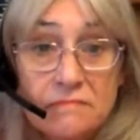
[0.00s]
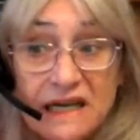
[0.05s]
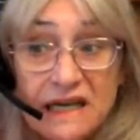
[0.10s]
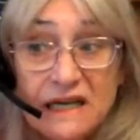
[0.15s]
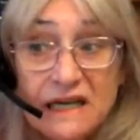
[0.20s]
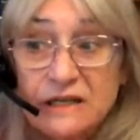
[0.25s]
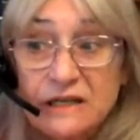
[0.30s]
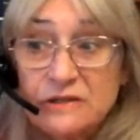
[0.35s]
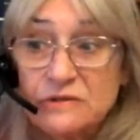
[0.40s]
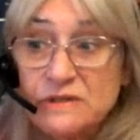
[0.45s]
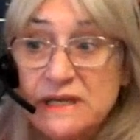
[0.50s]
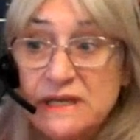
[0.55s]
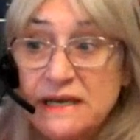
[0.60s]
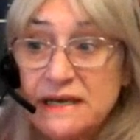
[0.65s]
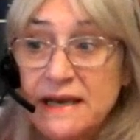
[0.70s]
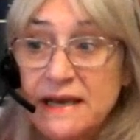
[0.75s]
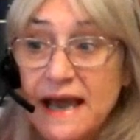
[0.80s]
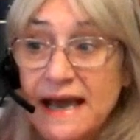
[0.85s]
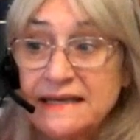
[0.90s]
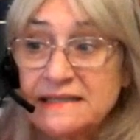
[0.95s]

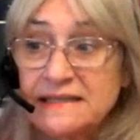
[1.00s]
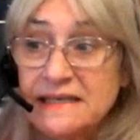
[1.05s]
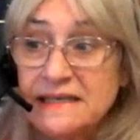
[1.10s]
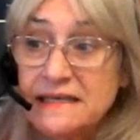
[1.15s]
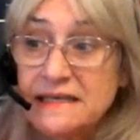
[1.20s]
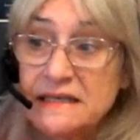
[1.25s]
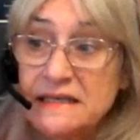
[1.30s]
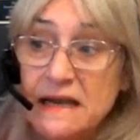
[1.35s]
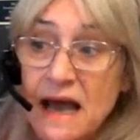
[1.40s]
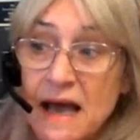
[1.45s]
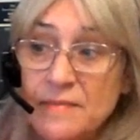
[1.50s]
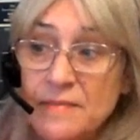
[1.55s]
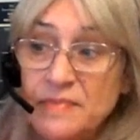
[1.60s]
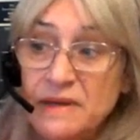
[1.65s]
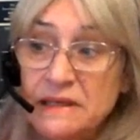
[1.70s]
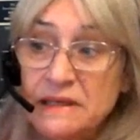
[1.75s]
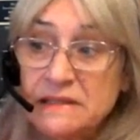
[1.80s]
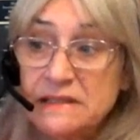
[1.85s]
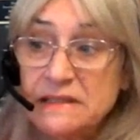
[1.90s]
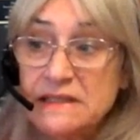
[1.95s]
including assets,
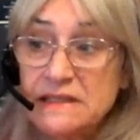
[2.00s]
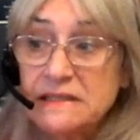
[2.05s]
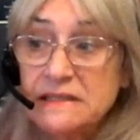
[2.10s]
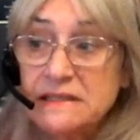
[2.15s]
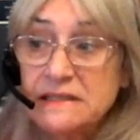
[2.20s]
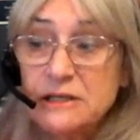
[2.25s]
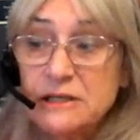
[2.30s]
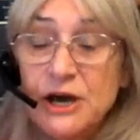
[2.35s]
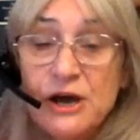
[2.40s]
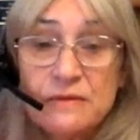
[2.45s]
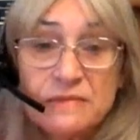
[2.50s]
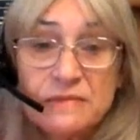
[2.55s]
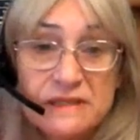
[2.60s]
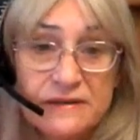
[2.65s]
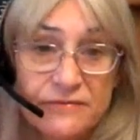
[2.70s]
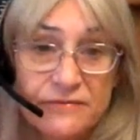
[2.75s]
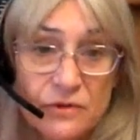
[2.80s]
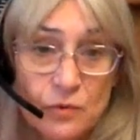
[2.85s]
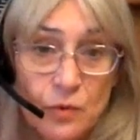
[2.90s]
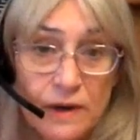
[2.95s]
liabilities,
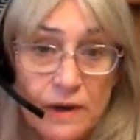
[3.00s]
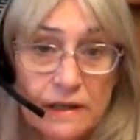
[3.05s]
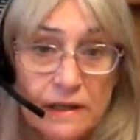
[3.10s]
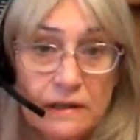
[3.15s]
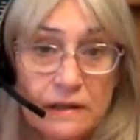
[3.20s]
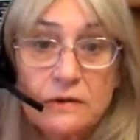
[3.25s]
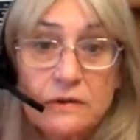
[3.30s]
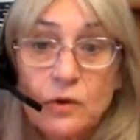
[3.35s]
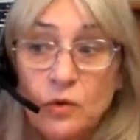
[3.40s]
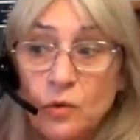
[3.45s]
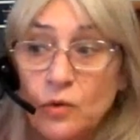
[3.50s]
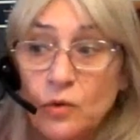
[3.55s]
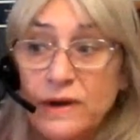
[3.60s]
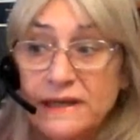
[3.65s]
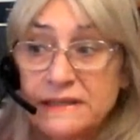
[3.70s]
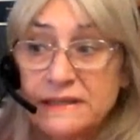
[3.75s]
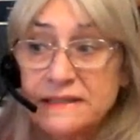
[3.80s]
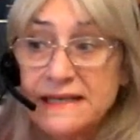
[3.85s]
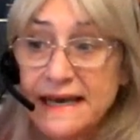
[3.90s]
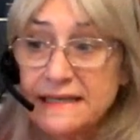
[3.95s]
terms of the will, or
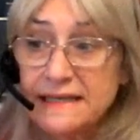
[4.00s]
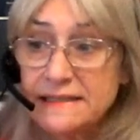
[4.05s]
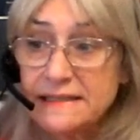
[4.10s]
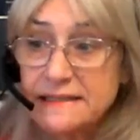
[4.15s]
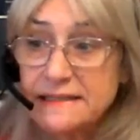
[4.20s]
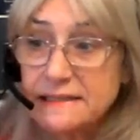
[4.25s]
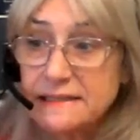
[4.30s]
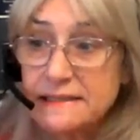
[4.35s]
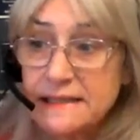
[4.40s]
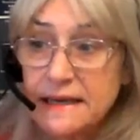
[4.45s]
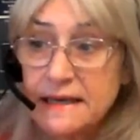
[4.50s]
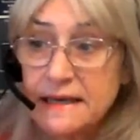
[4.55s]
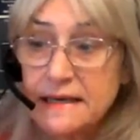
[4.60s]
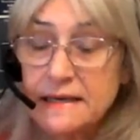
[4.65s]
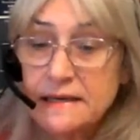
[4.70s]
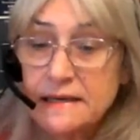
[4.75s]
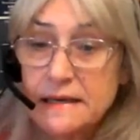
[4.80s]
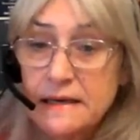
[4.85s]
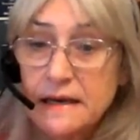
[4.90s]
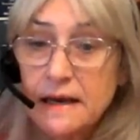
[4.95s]

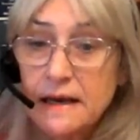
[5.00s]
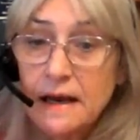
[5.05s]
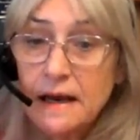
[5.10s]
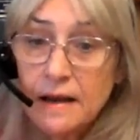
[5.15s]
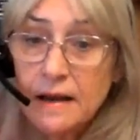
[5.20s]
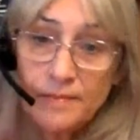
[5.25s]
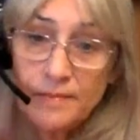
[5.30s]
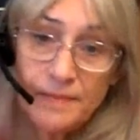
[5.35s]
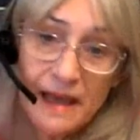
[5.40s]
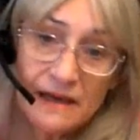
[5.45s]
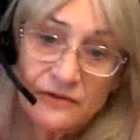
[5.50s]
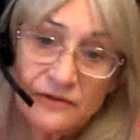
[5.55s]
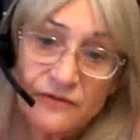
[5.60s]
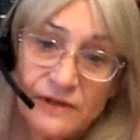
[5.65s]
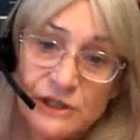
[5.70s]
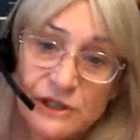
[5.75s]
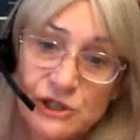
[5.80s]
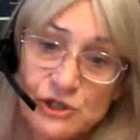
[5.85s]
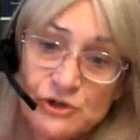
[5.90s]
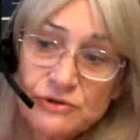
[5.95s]
intestacy.
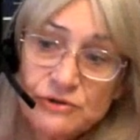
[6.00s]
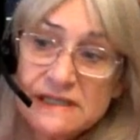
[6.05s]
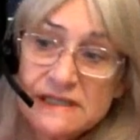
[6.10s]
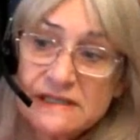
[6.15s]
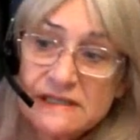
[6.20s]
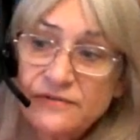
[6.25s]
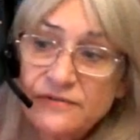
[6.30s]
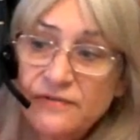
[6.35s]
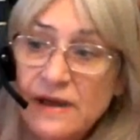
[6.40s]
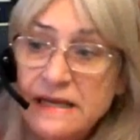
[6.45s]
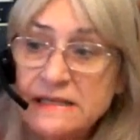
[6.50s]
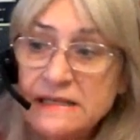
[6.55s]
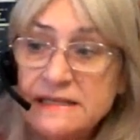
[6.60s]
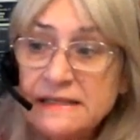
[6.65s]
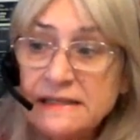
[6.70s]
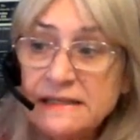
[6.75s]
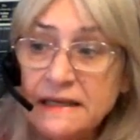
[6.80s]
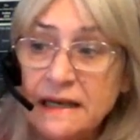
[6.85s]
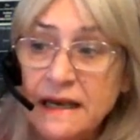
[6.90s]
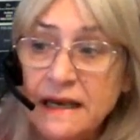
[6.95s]
Beneficiaries
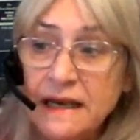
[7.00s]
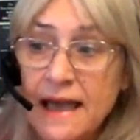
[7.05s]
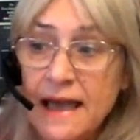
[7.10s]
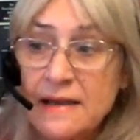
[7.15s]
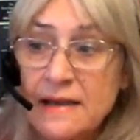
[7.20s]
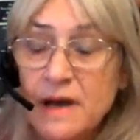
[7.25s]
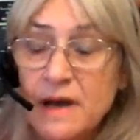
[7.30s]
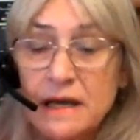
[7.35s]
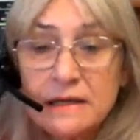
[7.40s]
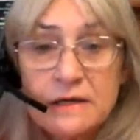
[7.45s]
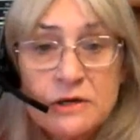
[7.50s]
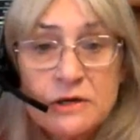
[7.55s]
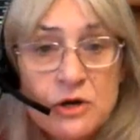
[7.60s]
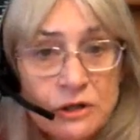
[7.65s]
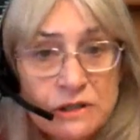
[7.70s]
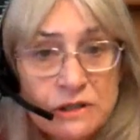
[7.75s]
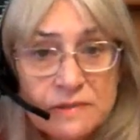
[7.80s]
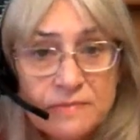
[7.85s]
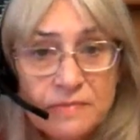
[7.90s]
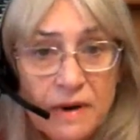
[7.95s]
defending a claim are
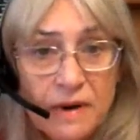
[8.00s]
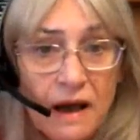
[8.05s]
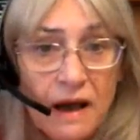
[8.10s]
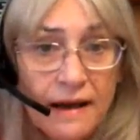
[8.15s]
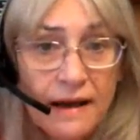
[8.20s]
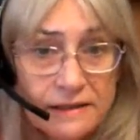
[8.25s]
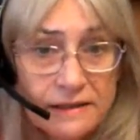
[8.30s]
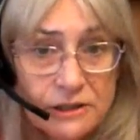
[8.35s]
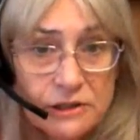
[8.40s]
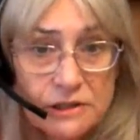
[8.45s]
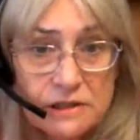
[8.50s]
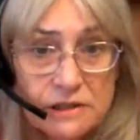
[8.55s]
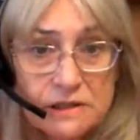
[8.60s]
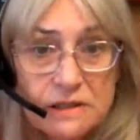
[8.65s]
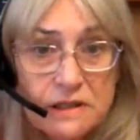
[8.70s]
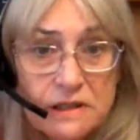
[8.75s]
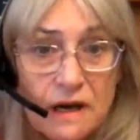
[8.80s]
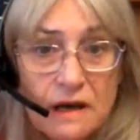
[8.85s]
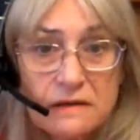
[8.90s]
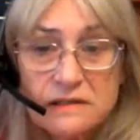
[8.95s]
not obliged to
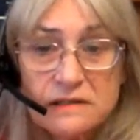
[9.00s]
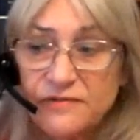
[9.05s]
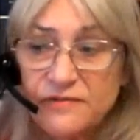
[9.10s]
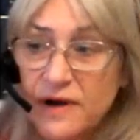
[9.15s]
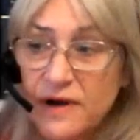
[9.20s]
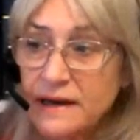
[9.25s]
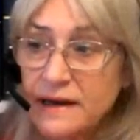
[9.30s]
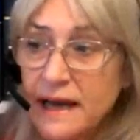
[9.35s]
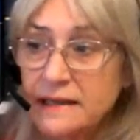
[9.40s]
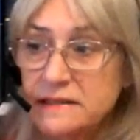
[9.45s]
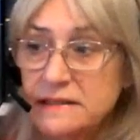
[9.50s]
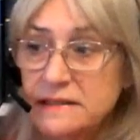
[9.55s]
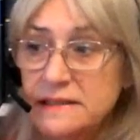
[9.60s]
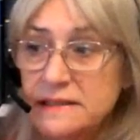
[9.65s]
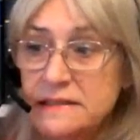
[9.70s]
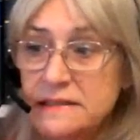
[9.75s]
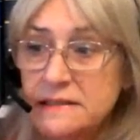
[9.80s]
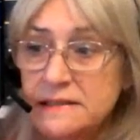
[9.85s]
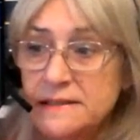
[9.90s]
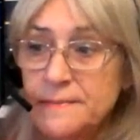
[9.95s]
disclose
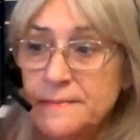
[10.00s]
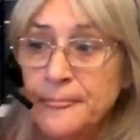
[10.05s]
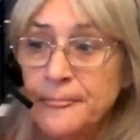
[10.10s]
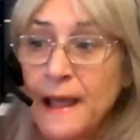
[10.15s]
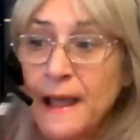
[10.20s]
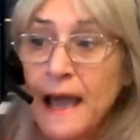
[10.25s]
finances.